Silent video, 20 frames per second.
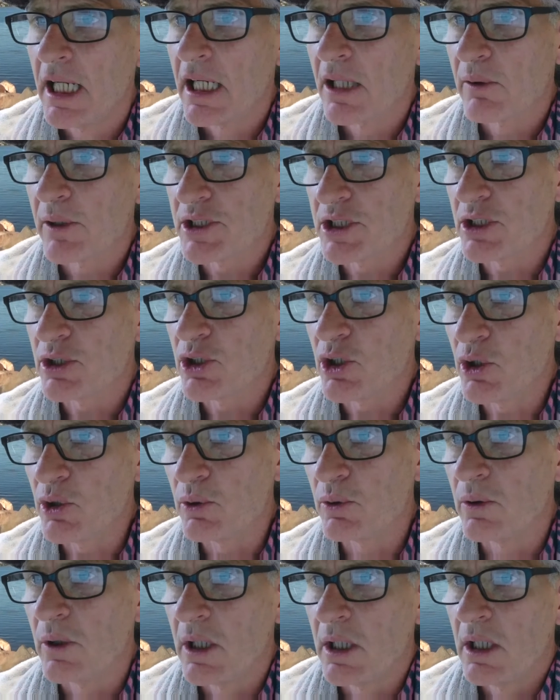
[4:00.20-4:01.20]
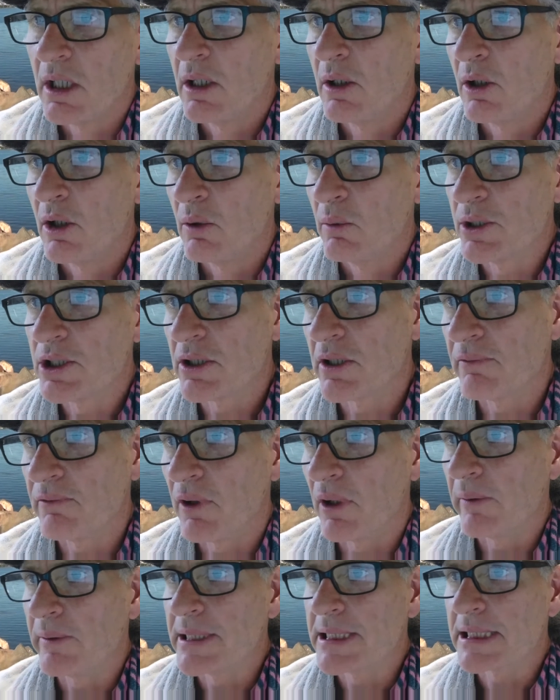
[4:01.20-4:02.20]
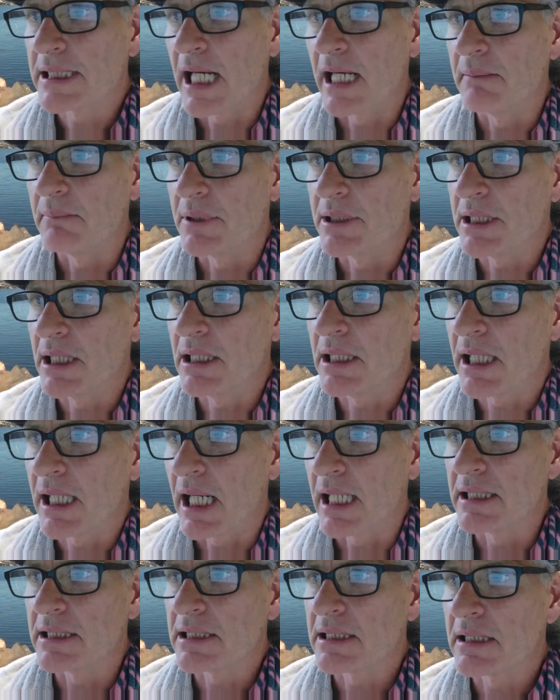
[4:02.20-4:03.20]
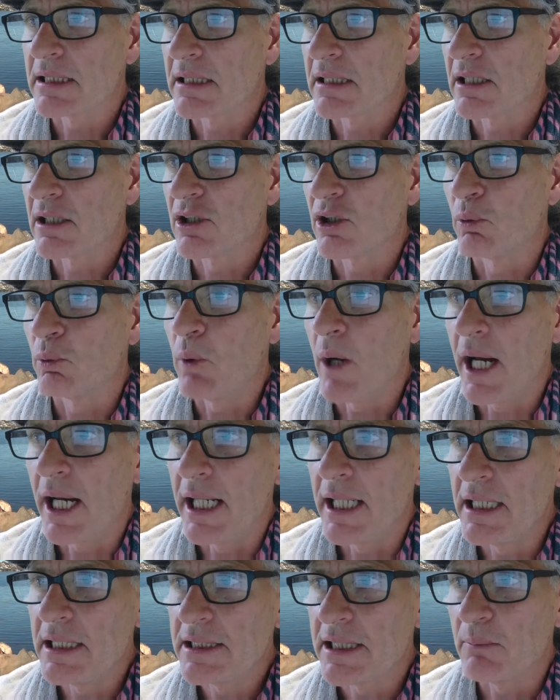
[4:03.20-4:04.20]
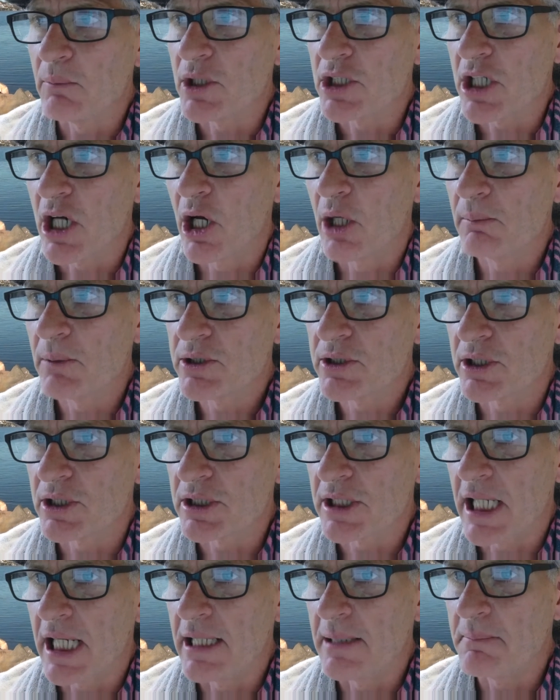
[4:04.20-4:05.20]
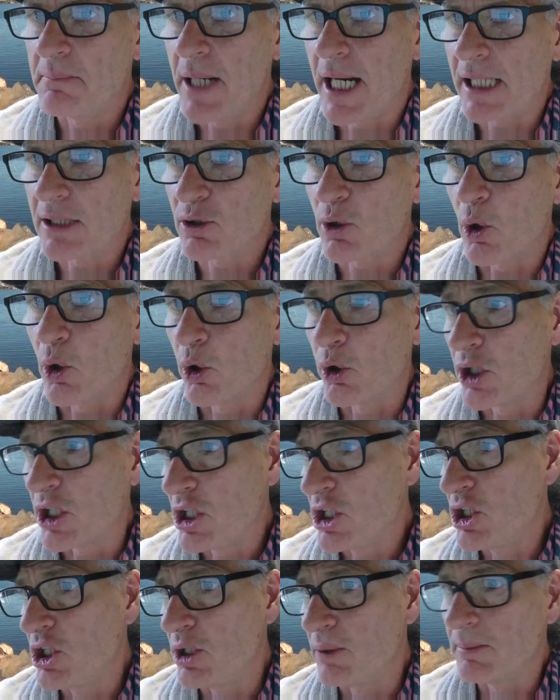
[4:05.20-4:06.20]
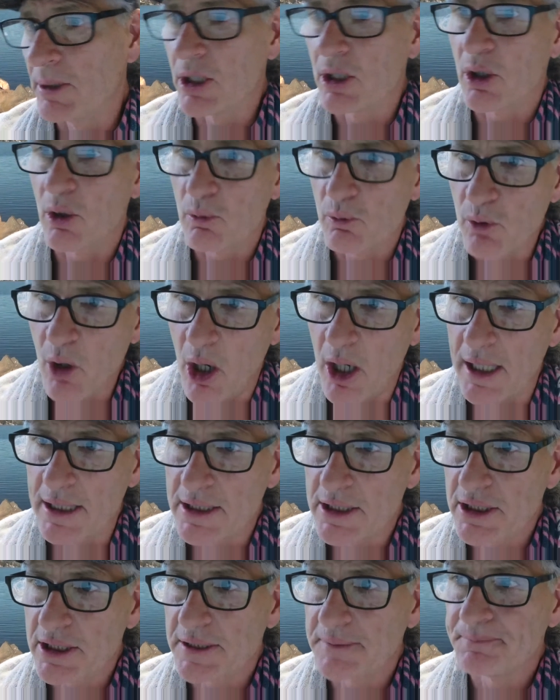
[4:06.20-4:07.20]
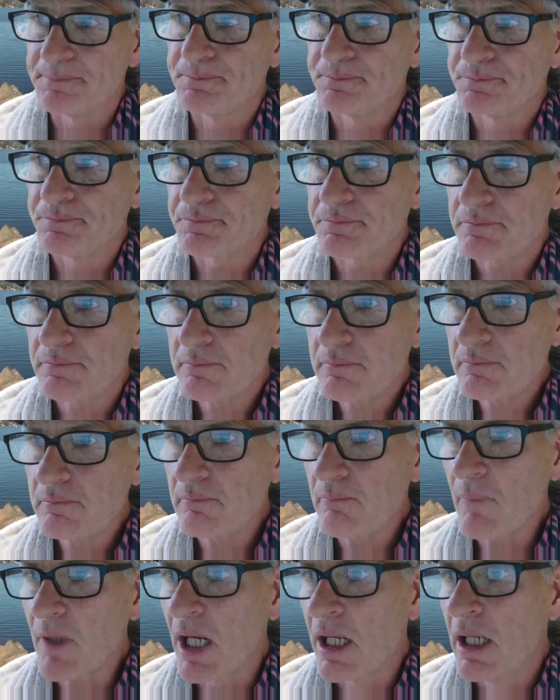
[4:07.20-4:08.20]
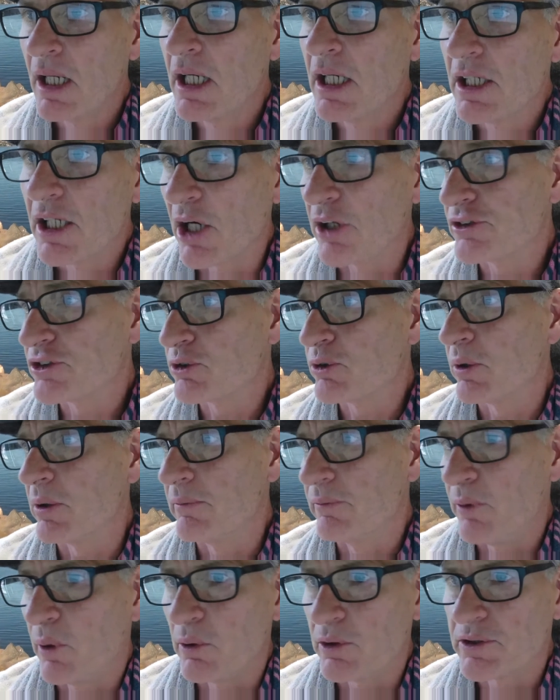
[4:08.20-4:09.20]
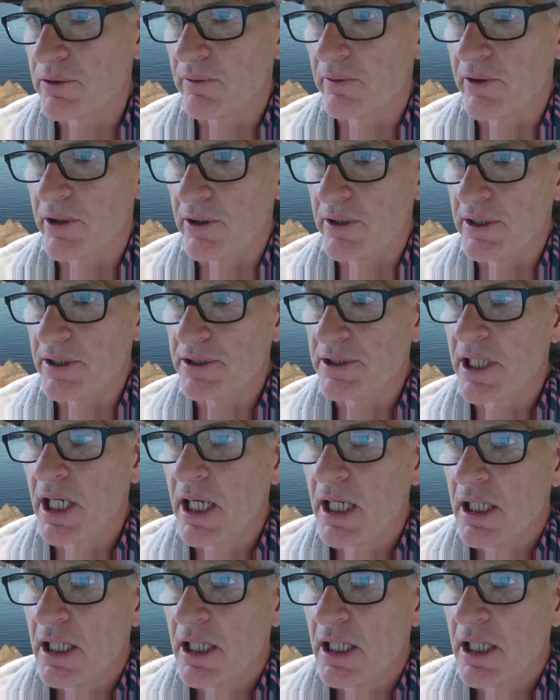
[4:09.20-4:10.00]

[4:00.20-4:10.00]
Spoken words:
Question 2, which of the following statements indicate the ways in which homelessness can impact on human rights? True and false for these.